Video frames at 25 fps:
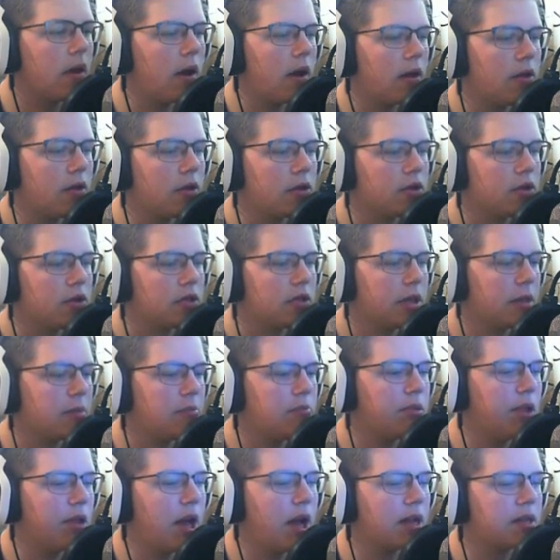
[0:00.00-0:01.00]
there's just
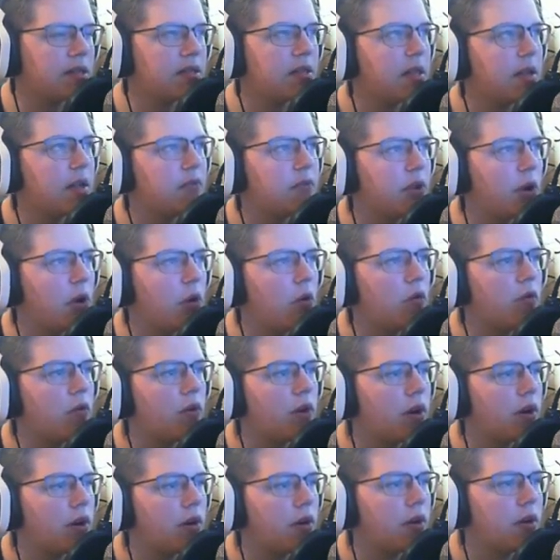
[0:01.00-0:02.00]
like blocks left
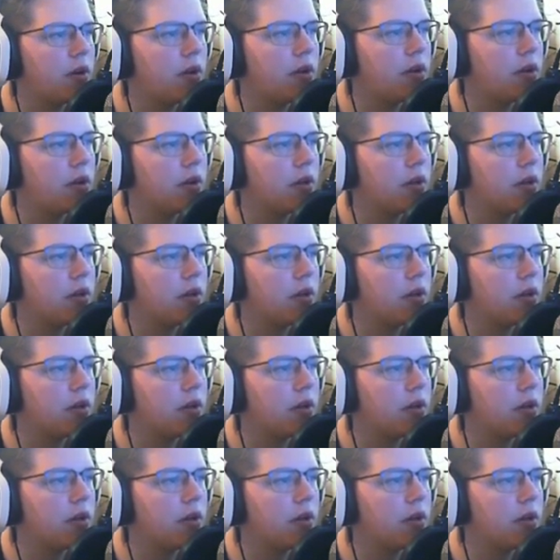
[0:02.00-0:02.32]
over,